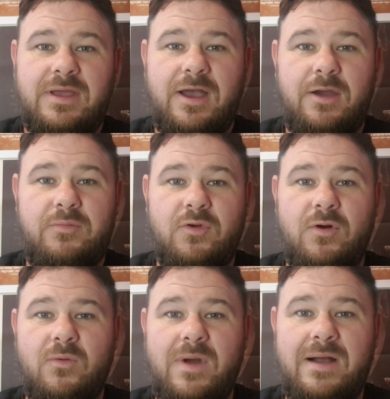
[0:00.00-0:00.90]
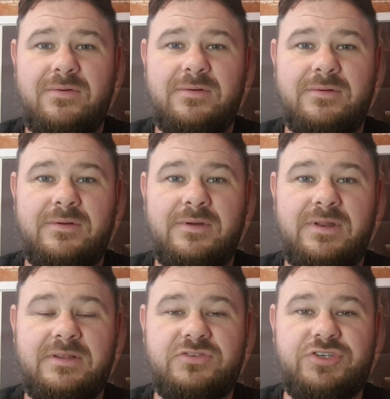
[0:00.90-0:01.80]
Hope you're all well.
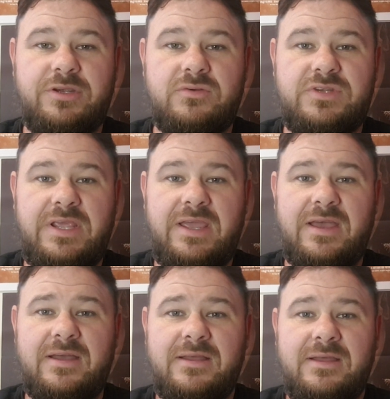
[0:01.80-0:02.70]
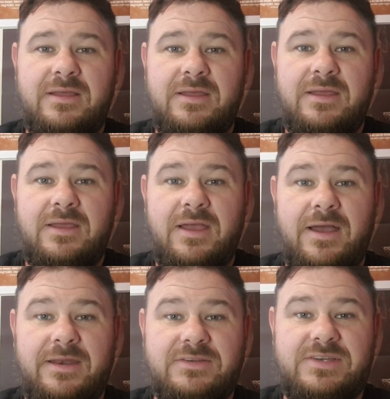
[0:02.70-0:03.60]
It's Tuesday here
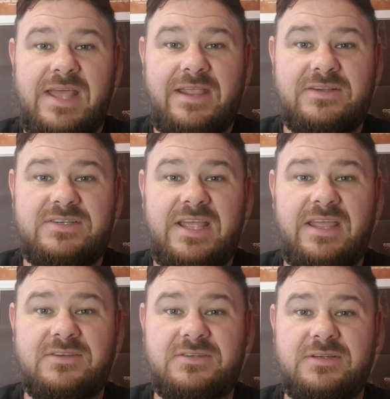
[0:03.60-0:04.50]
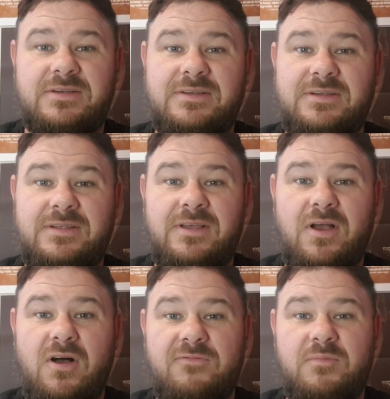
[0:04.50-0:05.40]
and it's day 6
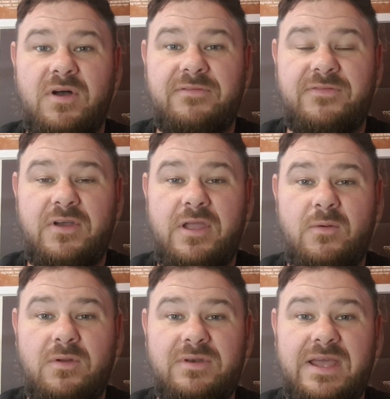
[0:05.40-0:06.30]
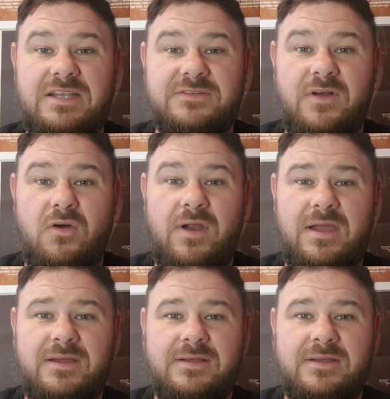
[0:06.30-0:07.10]
of my 31 days of horror,